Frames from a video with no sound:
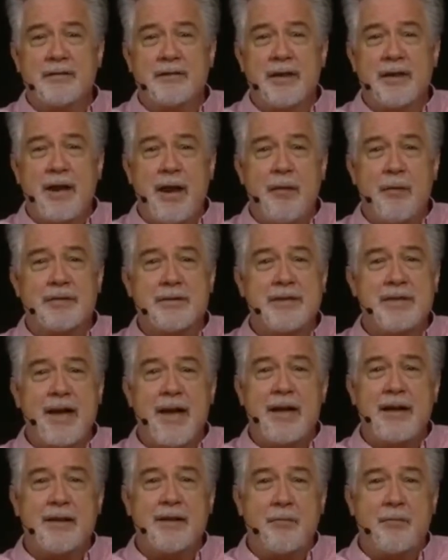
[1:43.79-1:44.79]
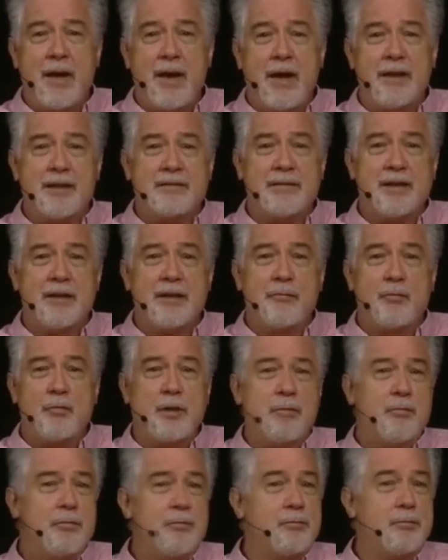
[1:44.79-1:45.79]
that I was saddened about is that we
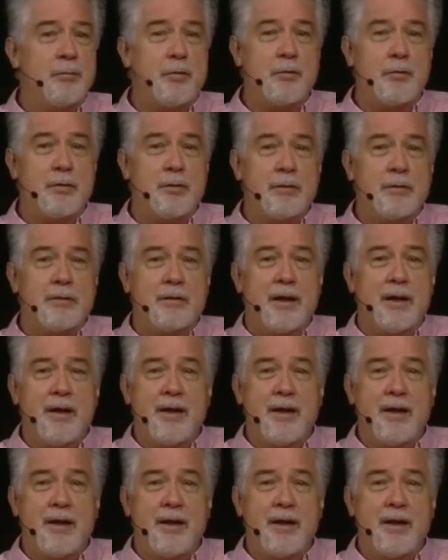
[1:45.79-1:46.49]
were